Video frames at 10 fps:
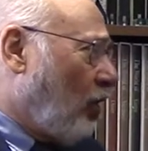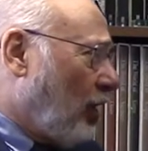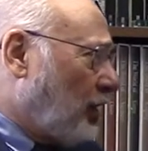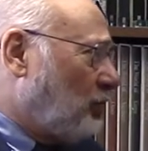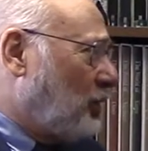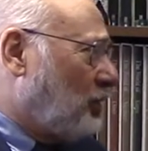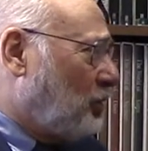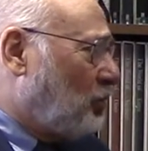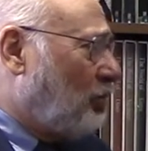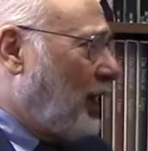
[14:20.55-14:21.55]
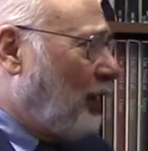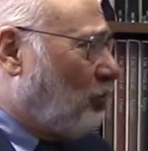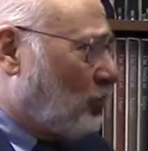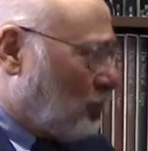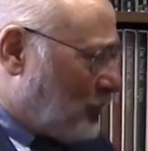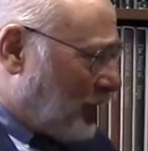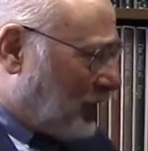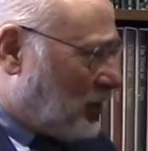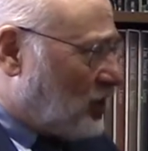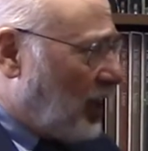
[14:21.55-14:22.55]
the argument that you make with
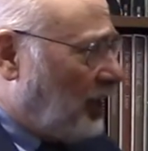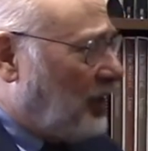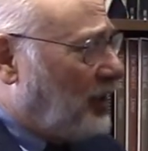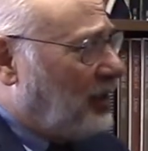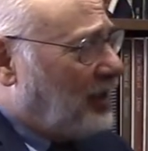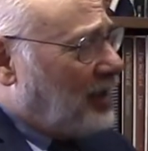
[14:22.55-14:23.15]
respect to China